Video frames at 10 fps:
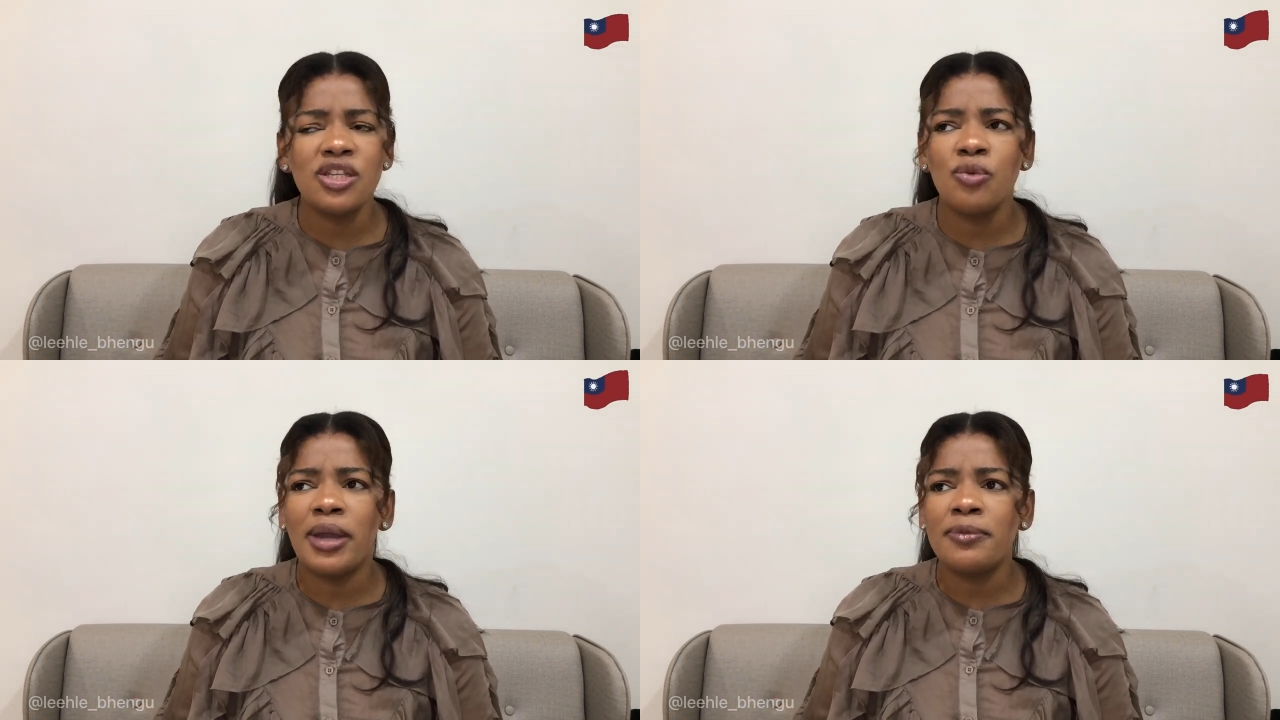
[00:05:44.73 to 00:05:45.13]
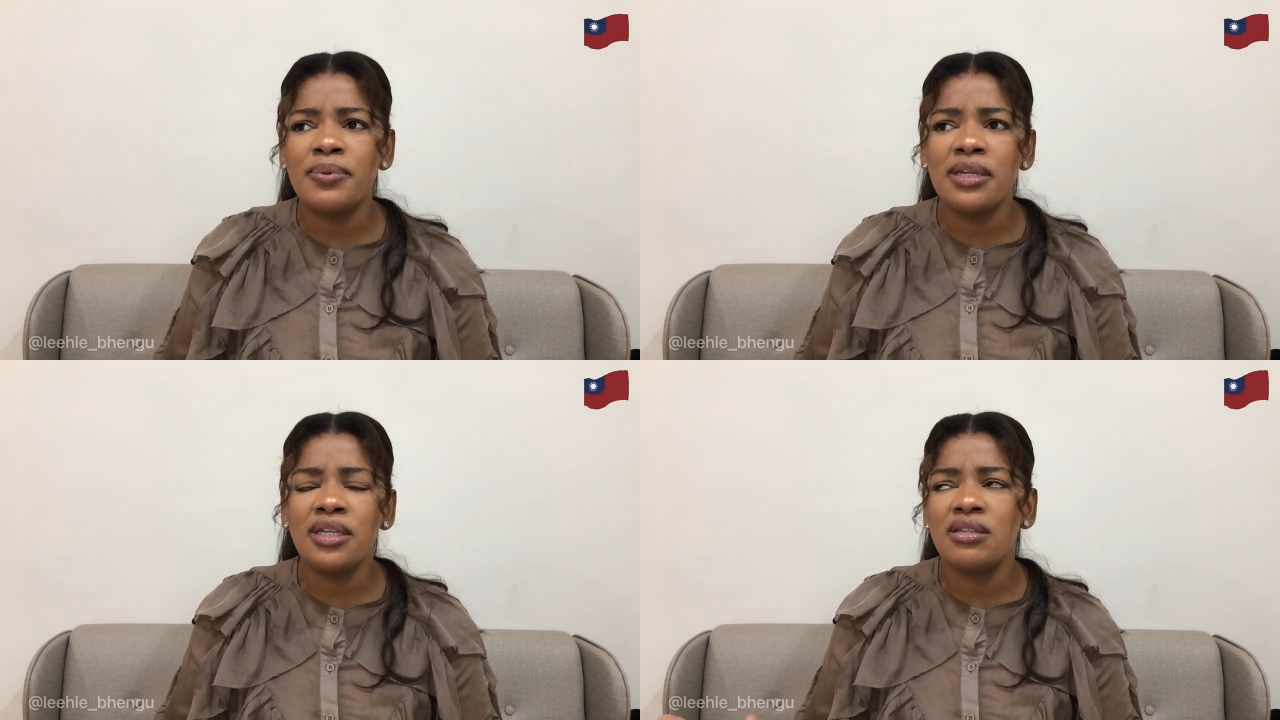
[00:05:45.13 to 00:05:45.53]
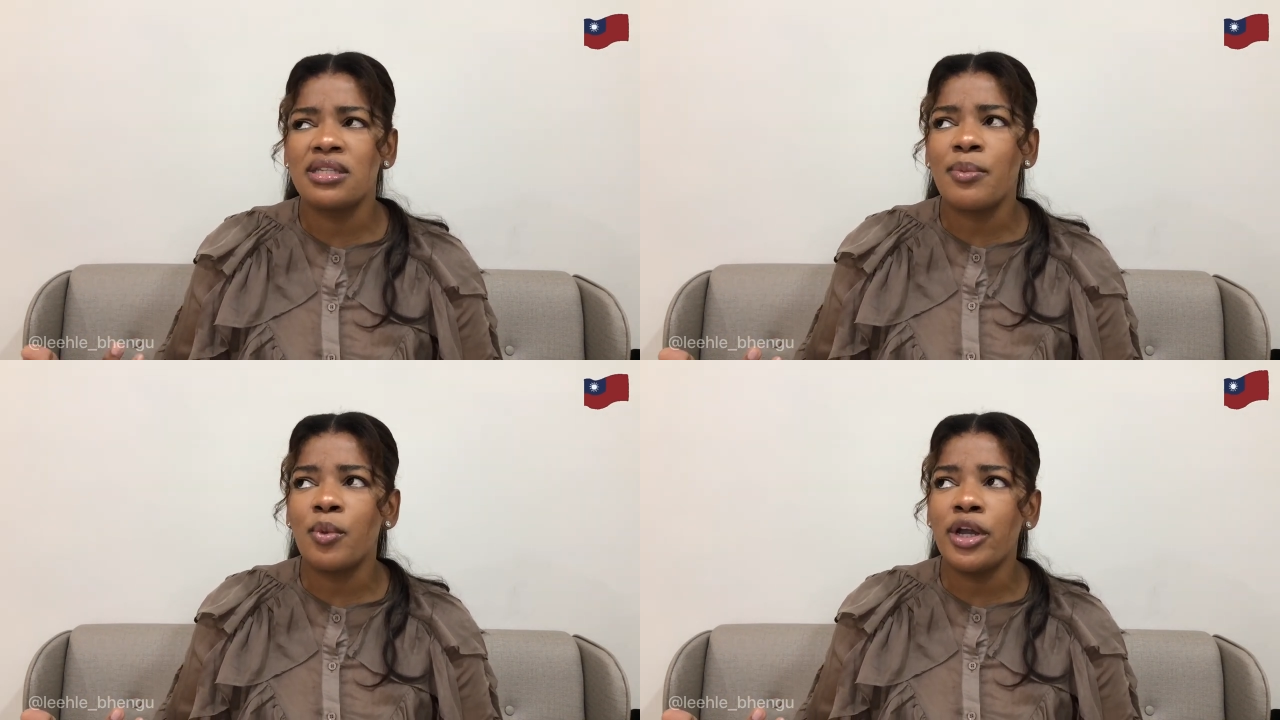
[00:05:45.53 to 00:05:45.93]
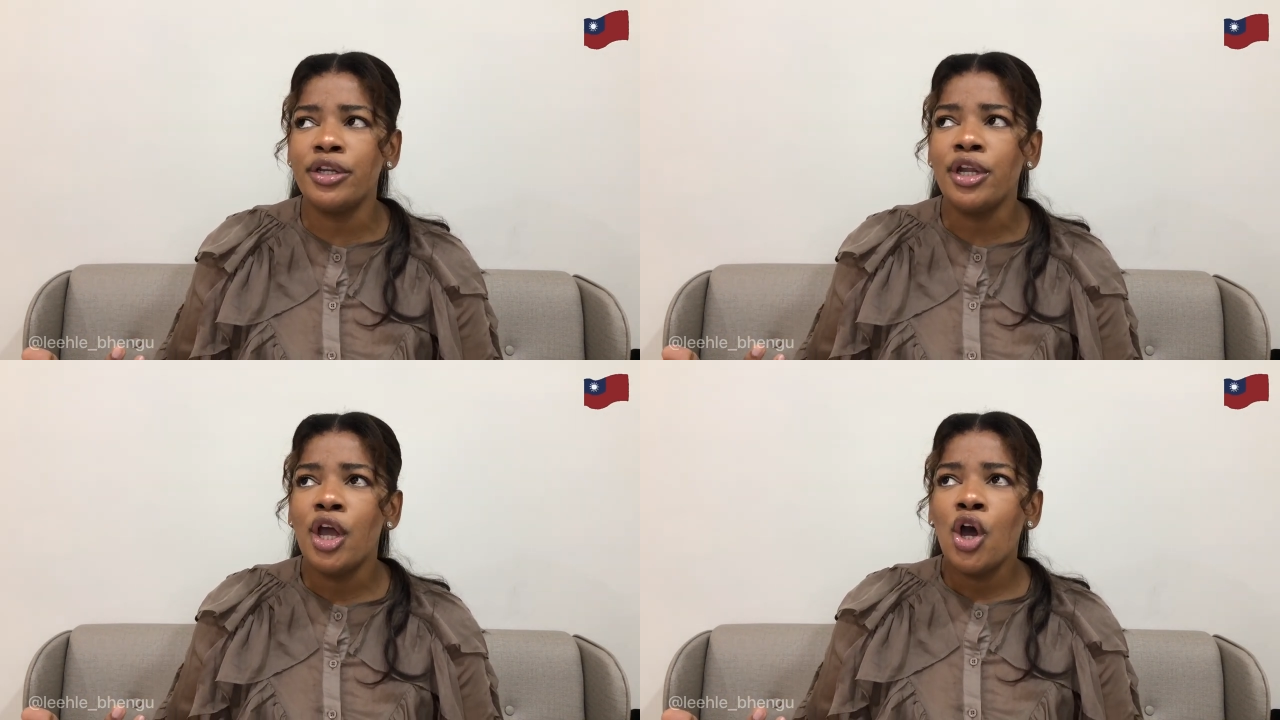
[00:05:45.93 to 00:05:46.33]
you might be
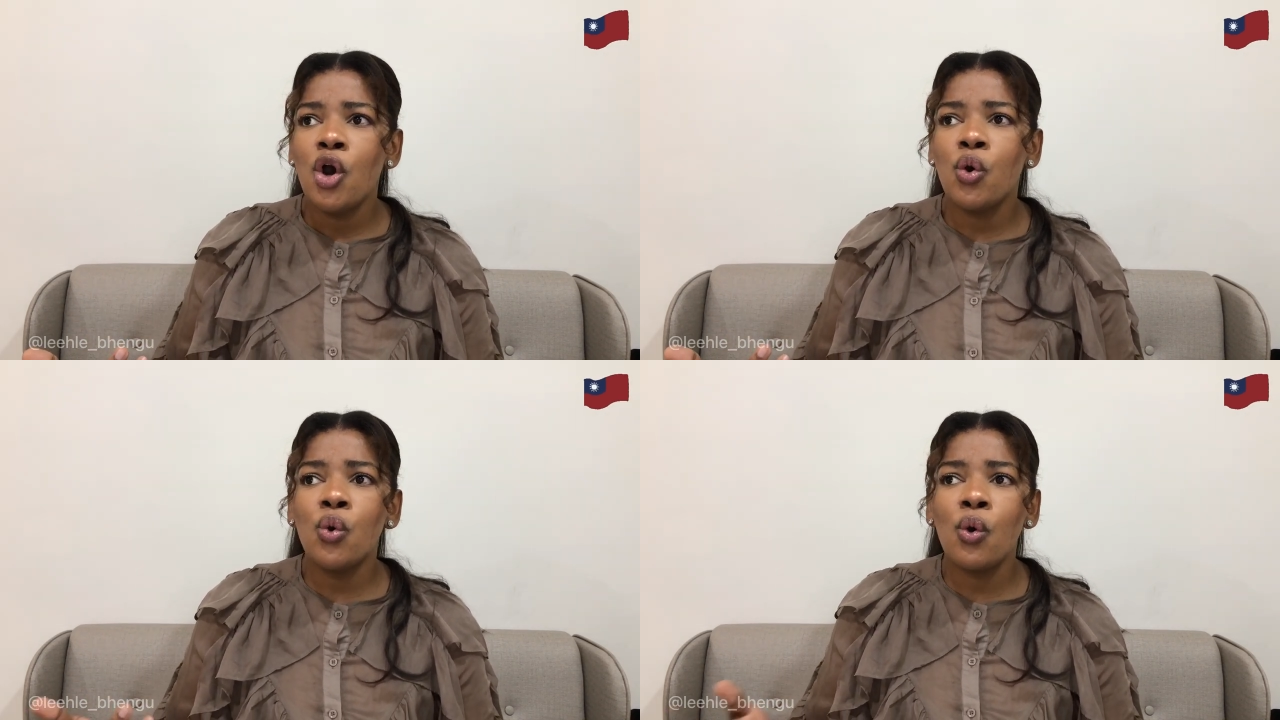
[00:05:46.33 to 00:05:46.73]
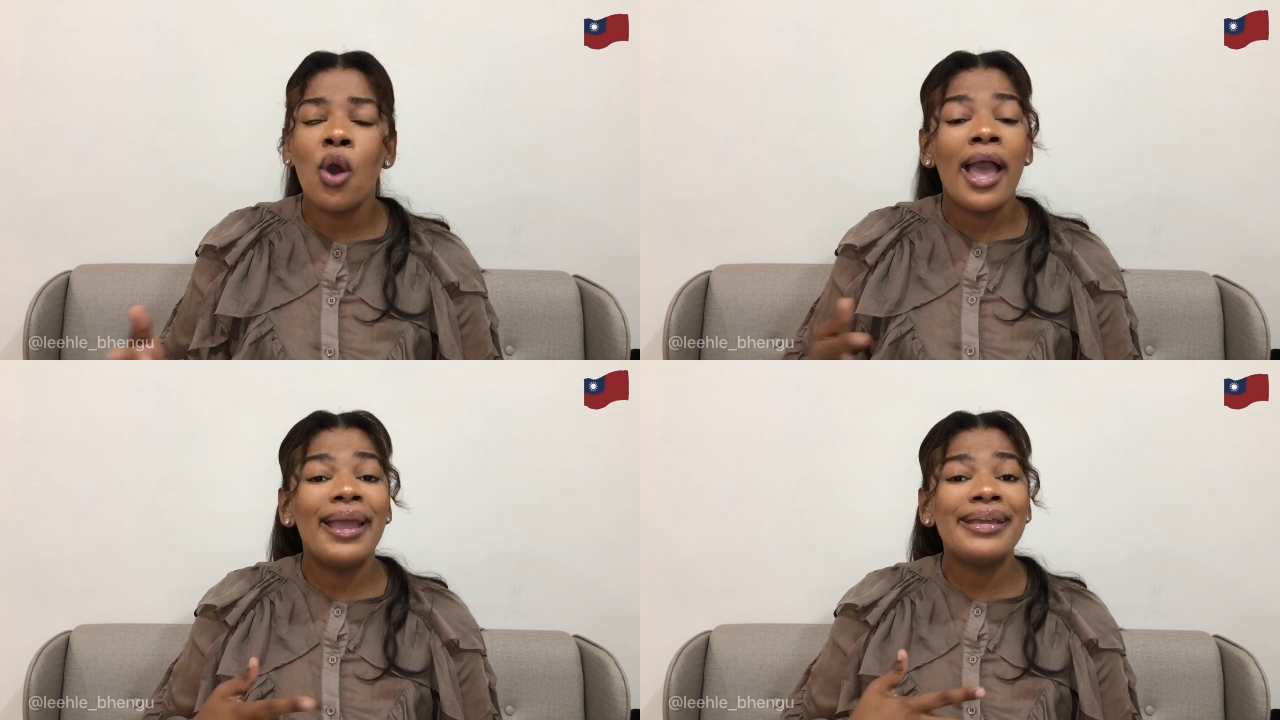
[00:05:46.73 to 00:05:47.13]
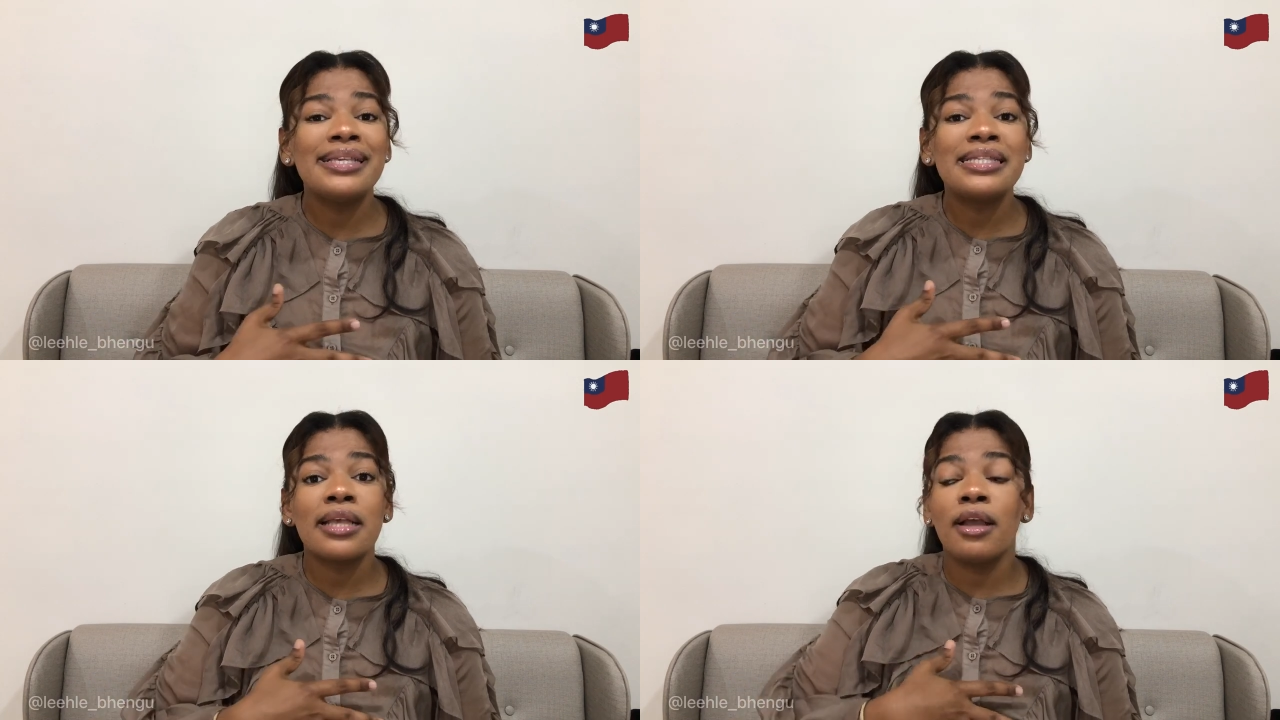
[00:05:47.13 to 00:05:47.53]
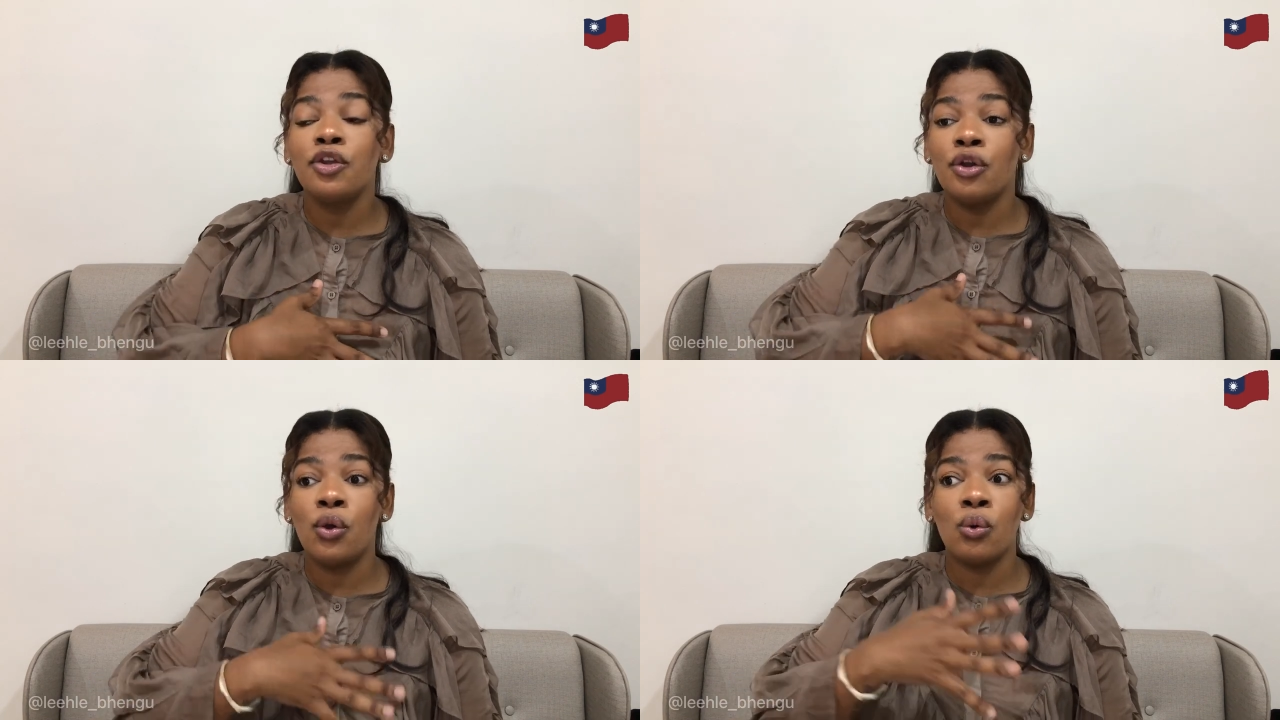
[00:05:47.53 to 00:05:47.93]
someone who is,
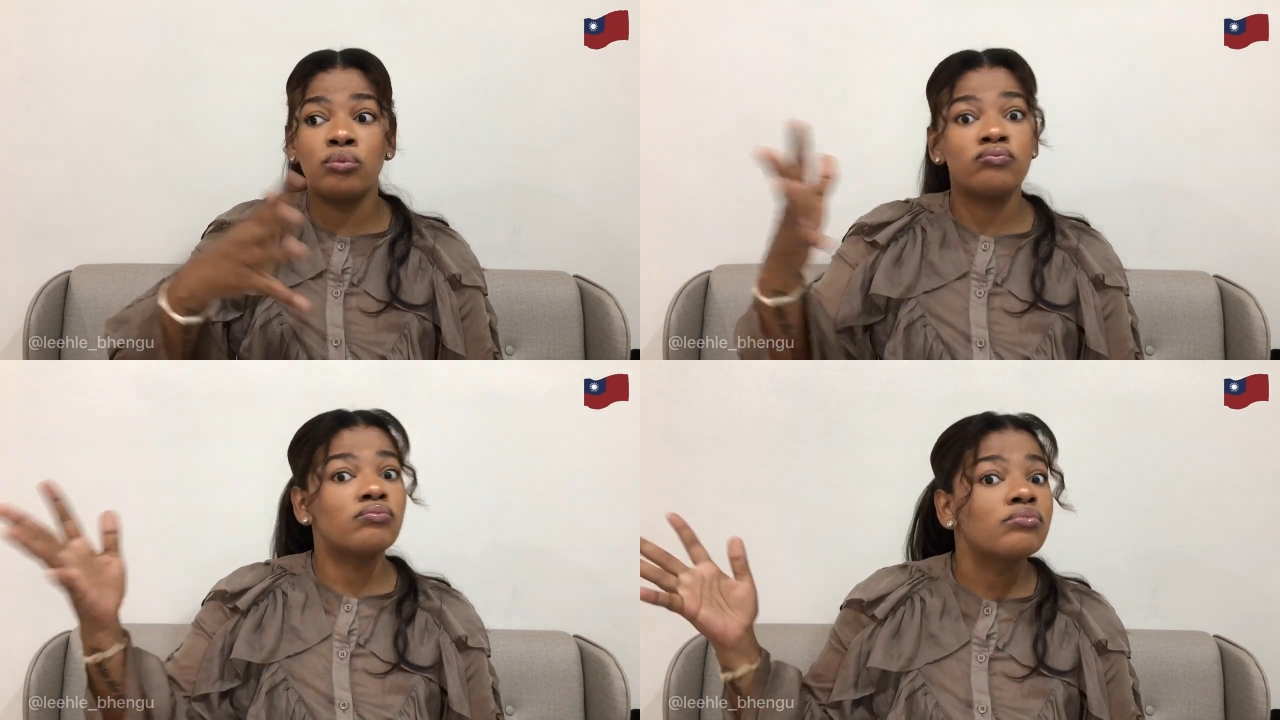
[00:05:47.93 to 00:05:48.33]
you know,